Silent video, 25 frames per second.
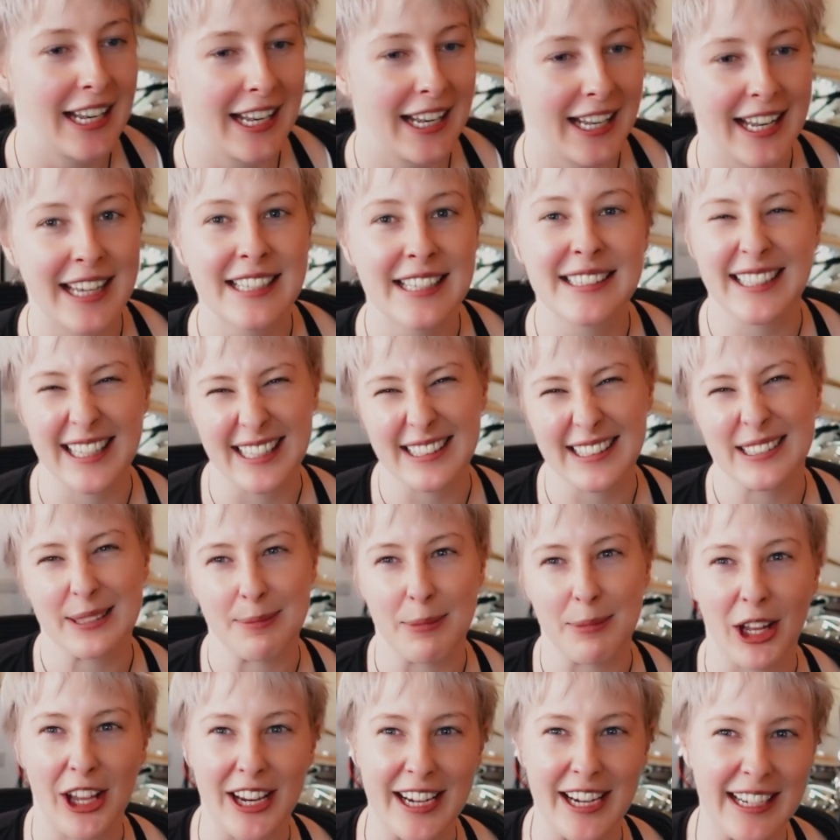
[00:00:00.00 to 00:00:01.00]
Let's get some
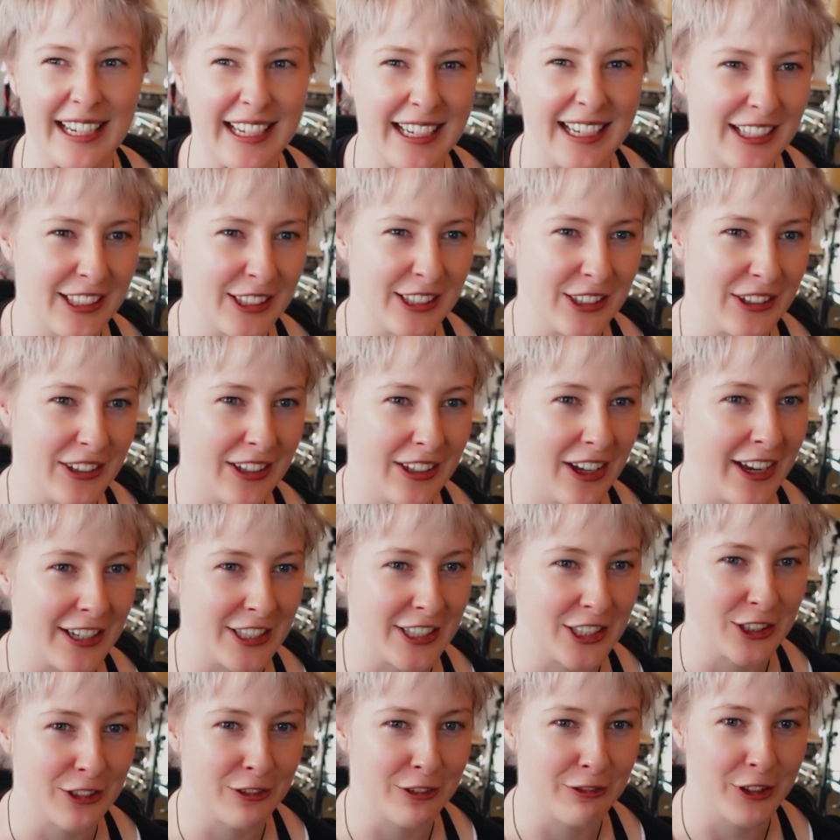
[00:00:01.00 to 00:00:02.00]
light in here, because I
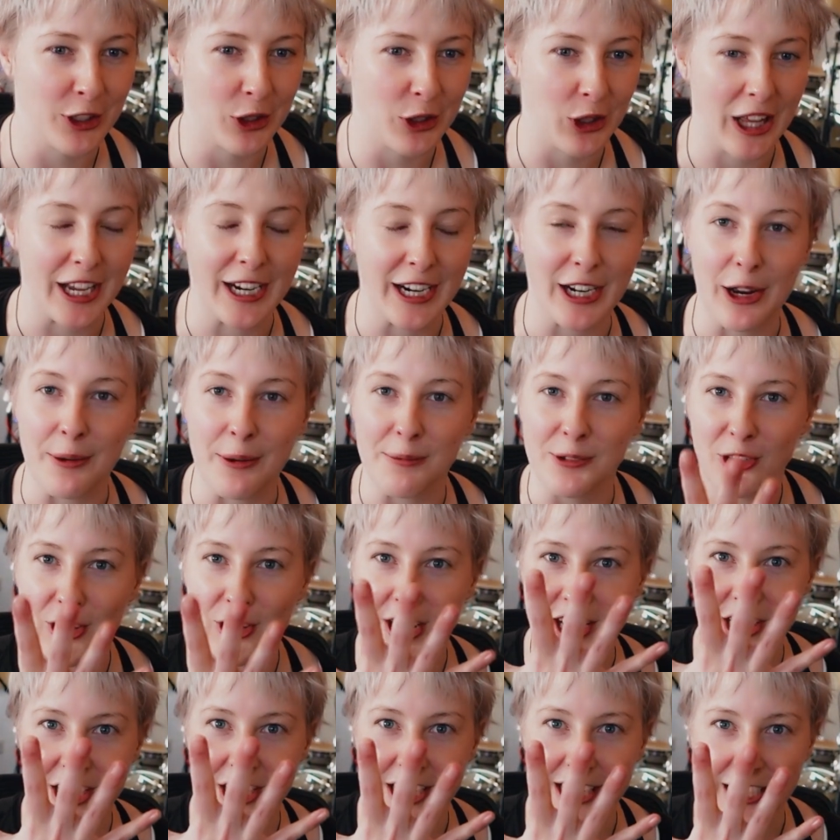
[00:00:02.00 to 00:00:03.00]
just feel like I'm
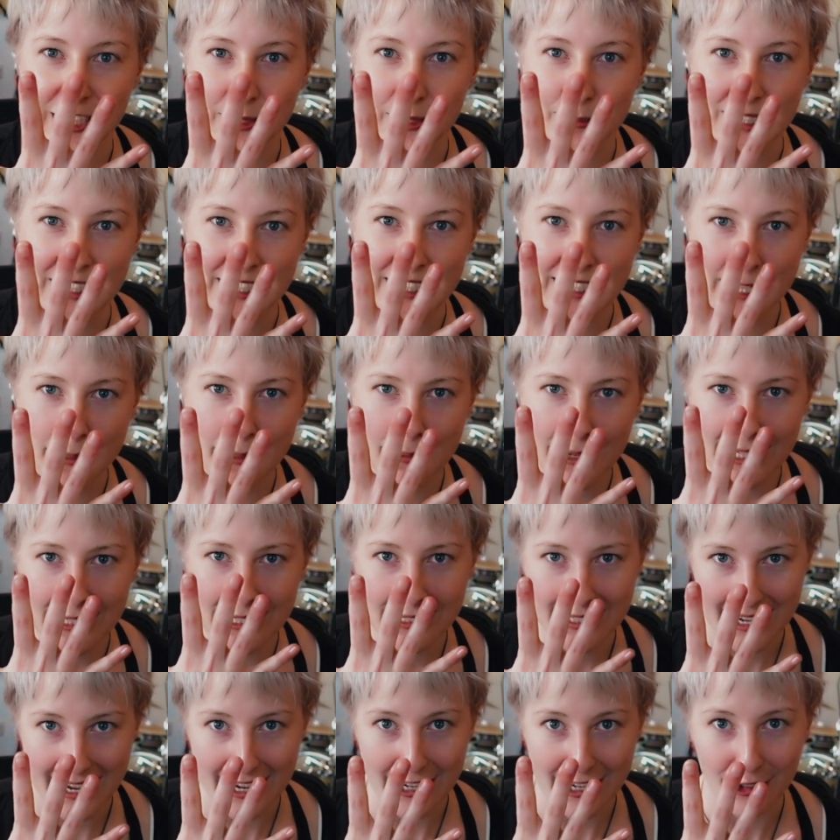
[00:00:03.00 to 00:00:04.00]
gradually going to be dimming
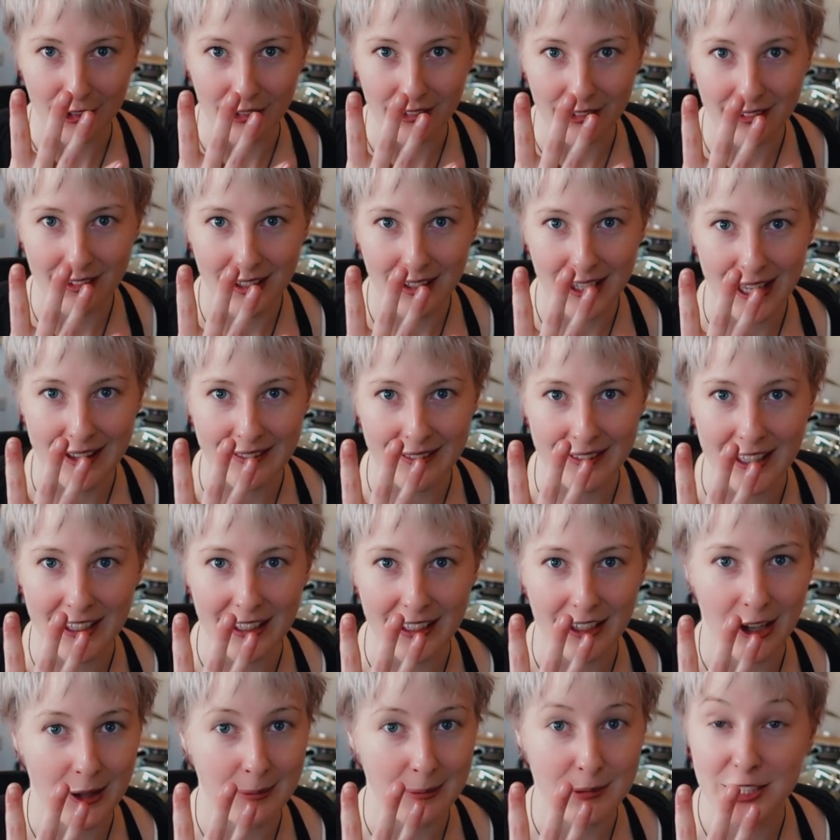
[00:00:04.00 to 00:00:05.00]
down and
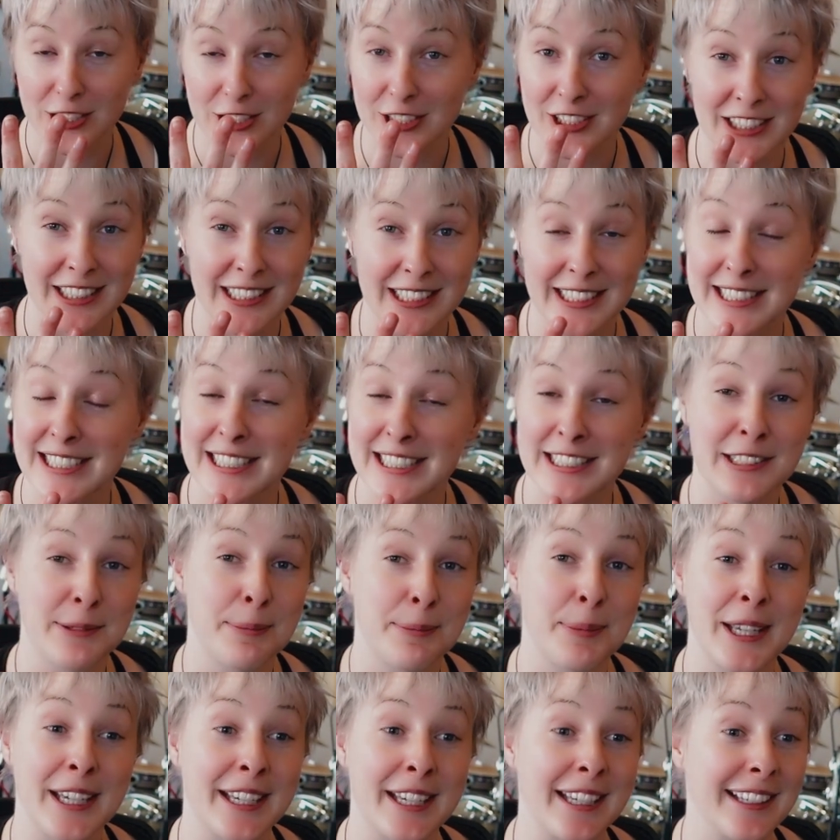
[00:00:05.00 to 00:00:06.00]
then I'm just going to
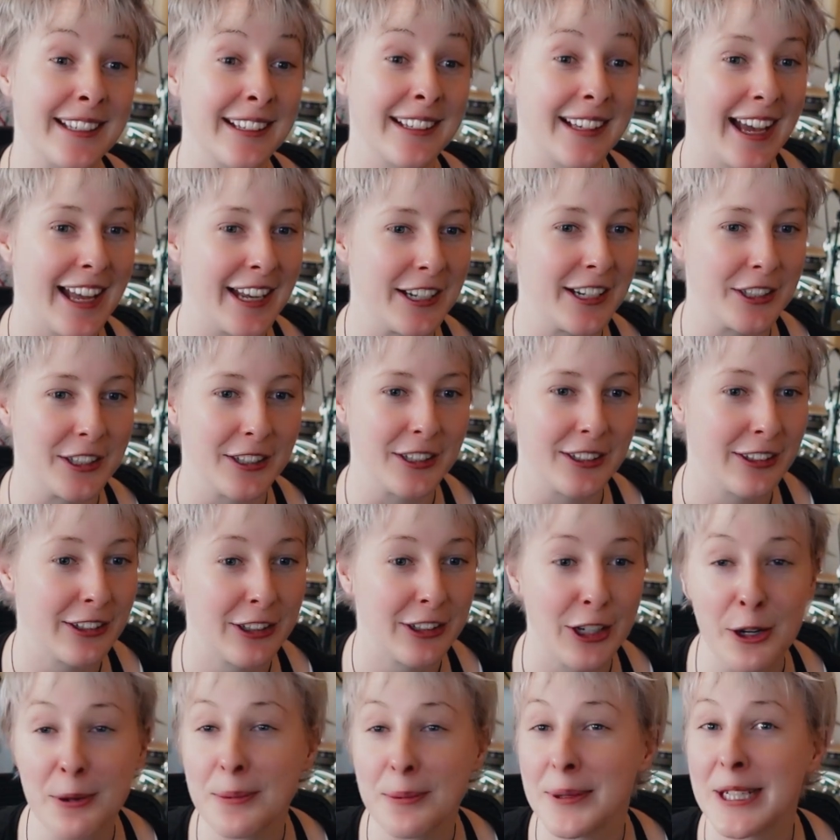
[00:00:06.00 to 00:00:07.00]
disappear and
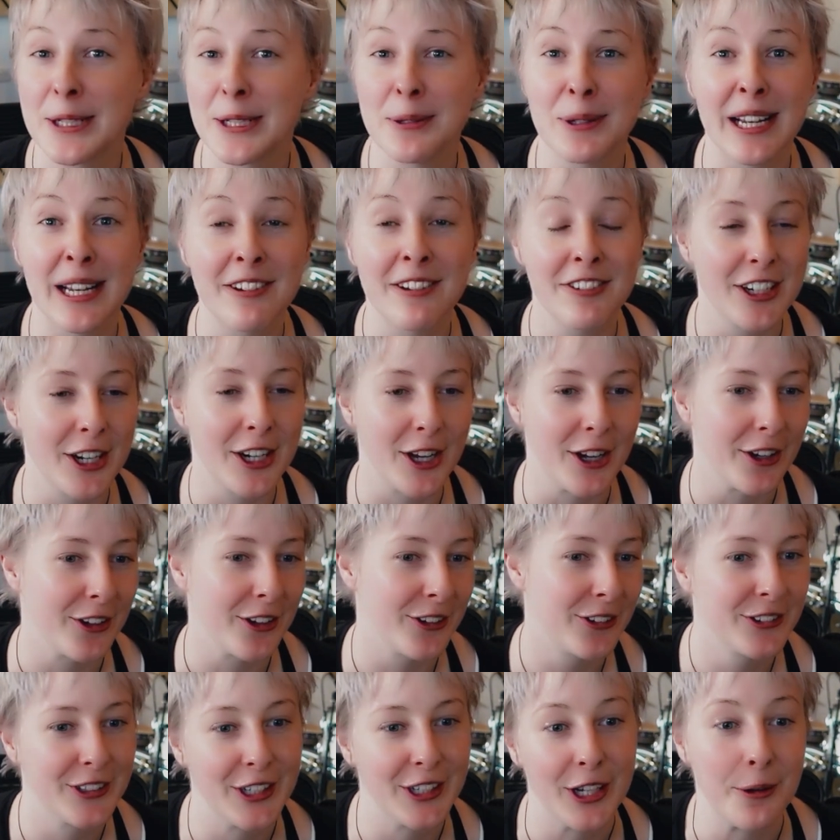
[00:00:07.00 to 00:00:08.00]
nobody will ever
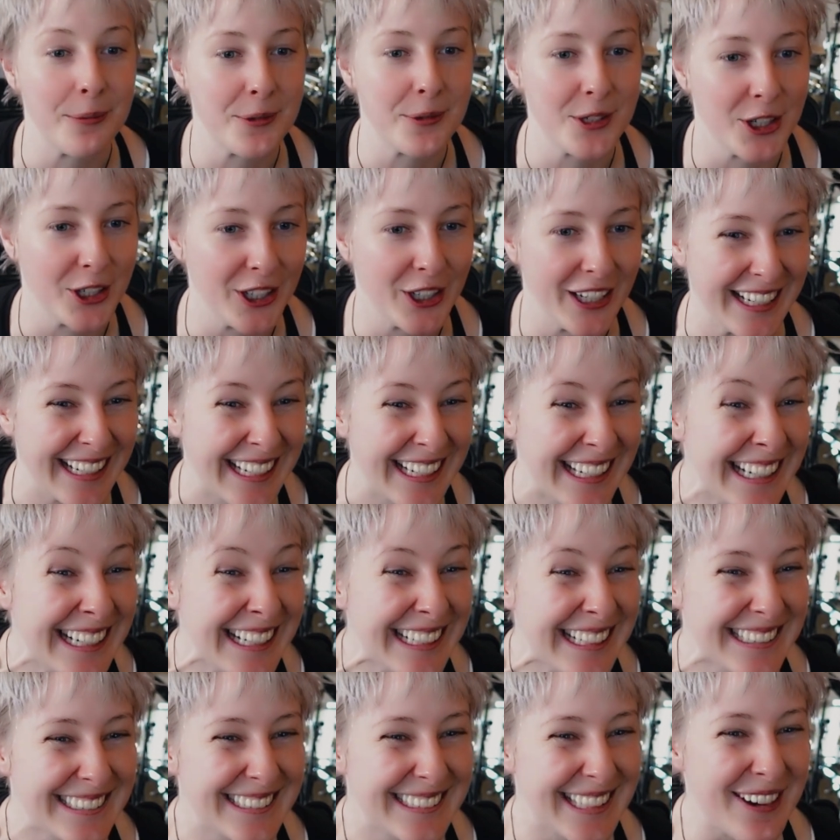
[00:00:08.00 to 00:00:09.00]
know. No, I'm joking.
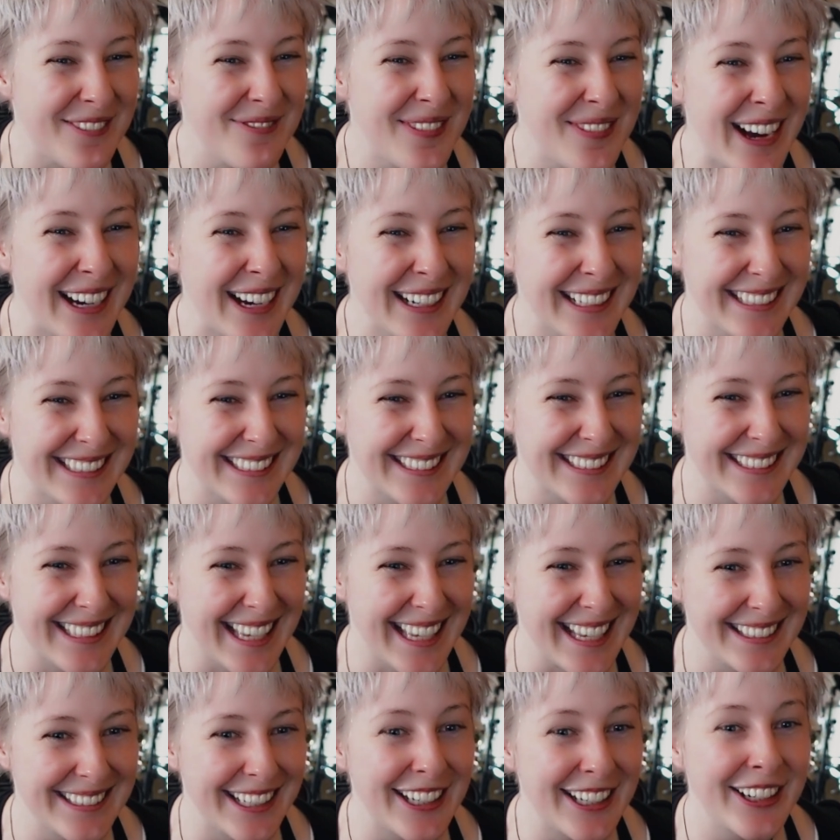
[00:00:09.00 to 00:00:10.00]
So Marcus
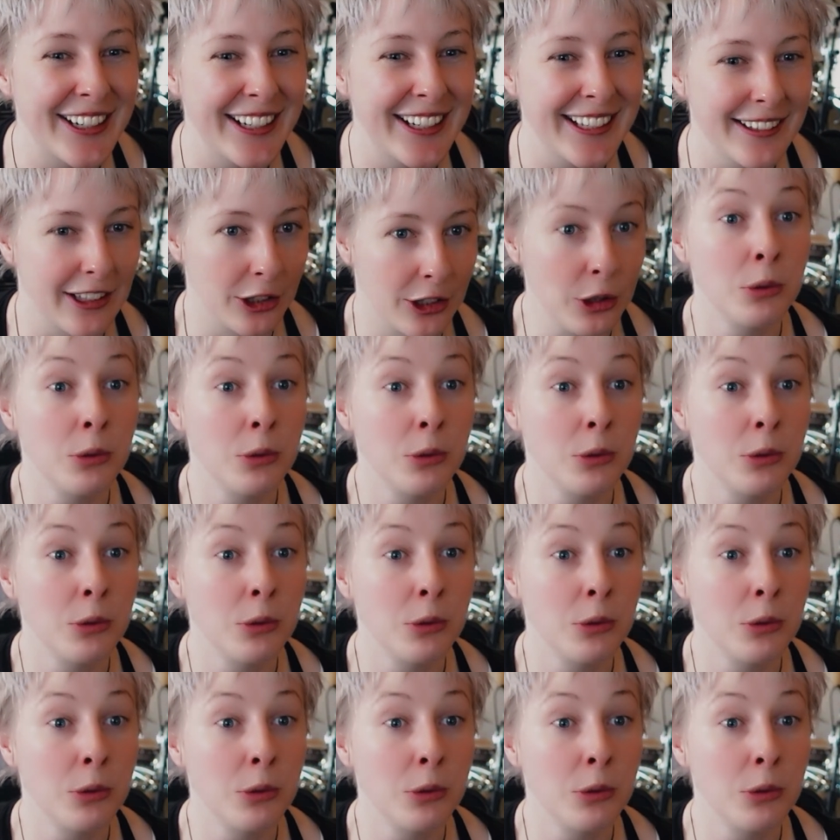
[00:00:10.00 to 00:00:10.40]
says, my